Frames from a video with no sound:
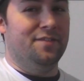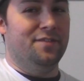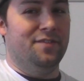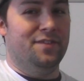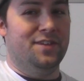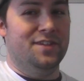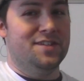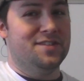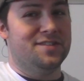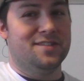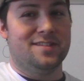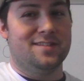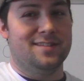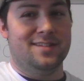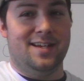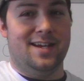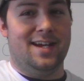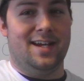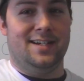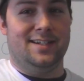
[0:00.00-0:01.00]
this is
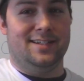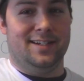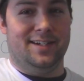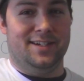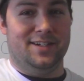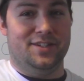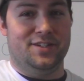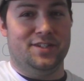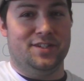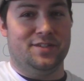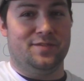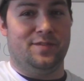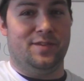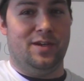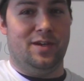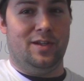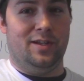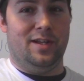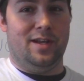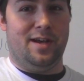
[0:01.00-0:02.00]
not going to just
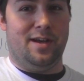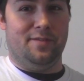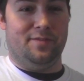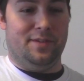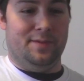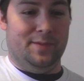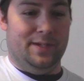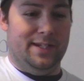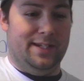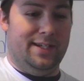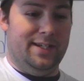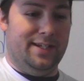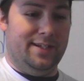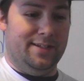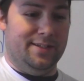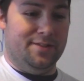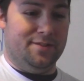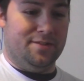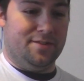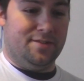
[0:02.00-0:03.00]
fall off. I mean, it
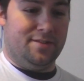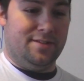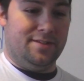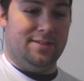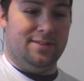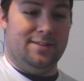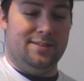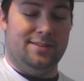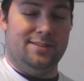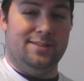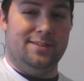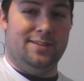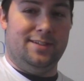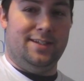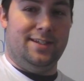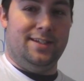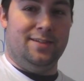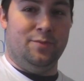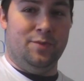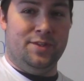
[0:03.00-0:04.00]
is,
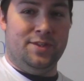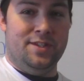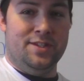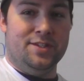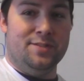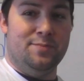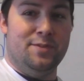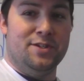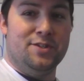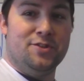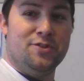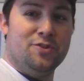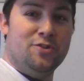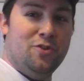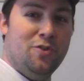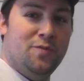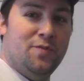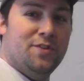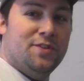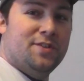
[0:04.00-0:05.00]
with this much
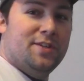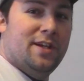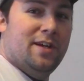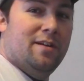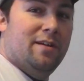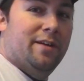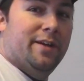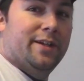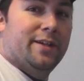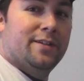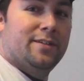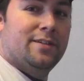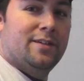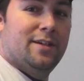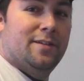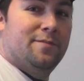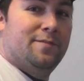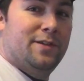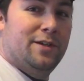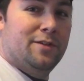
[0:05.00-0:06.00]
surface area
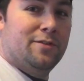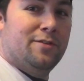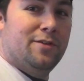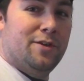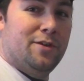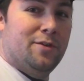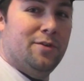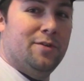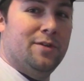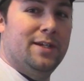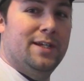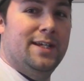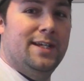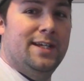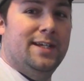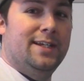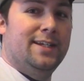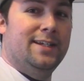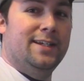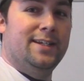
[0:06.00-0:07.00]
of Velcro,
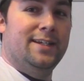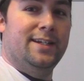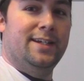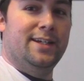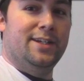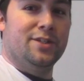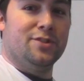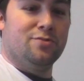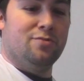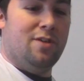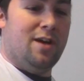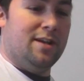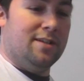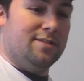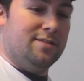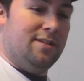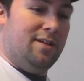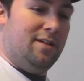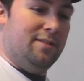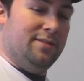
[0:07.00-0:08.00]
it is rock
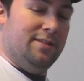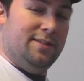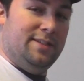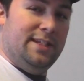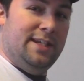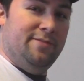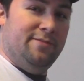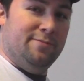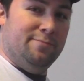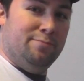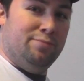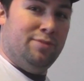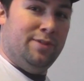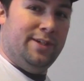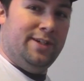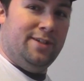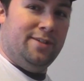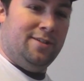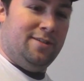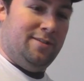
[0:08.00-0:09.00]
solid. It's even
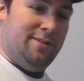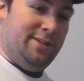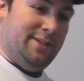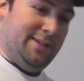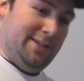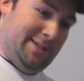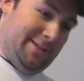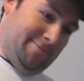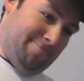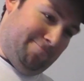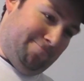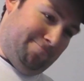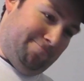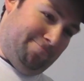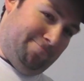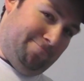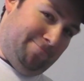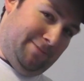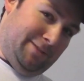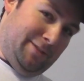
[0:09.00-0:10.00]
pretty hard to,
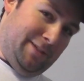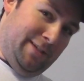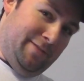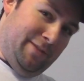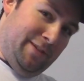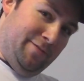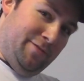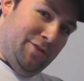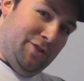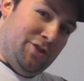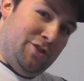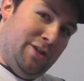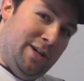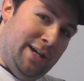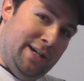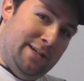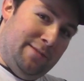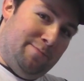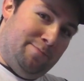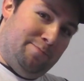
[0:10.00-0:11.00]
you know, even if you're
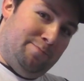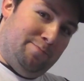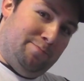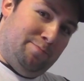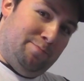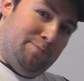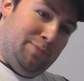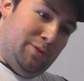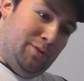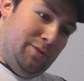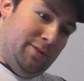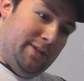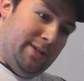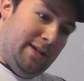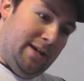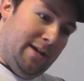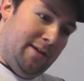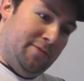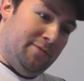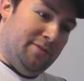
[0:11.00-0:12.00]
trying to pull it
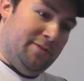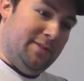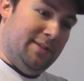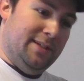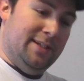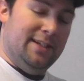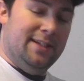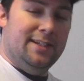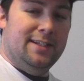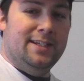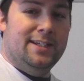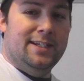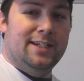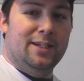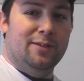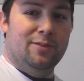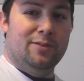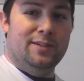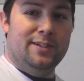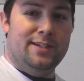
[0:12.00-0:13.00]
off,
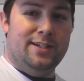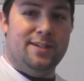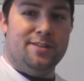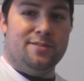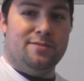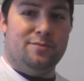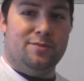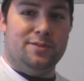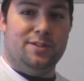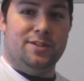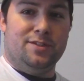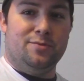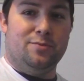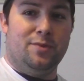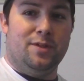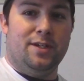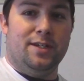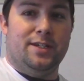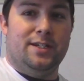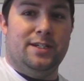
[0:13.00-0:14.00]
it really doesn't
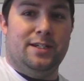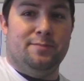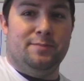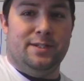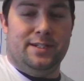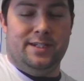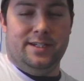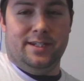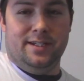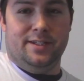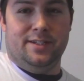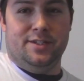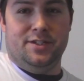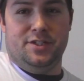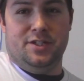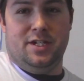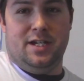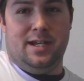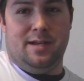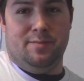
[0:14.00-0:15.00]
want to come. They did a good
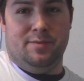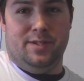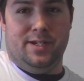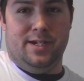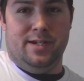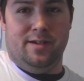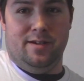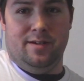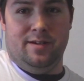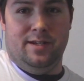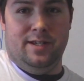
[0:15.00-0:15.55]
job there.